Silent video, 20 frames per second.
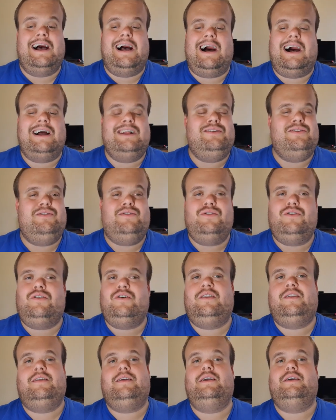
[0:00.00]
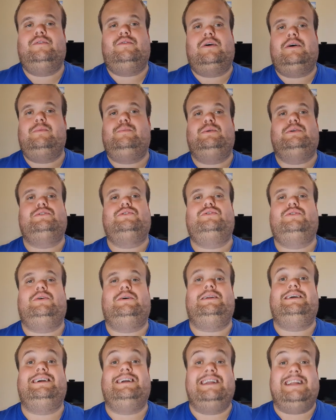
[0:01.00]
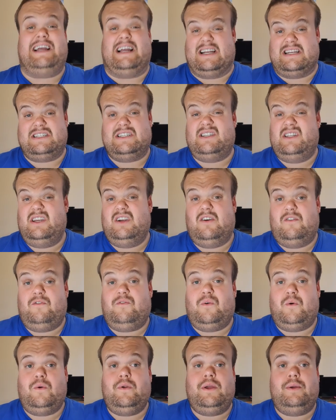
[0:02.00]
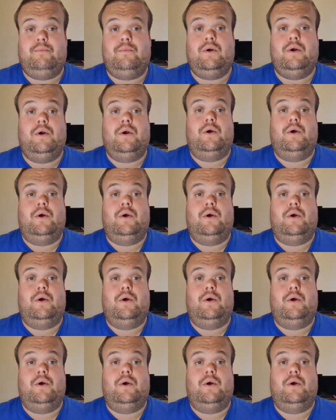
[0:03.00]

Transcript: I do not think Rugby Australia can actually afford him,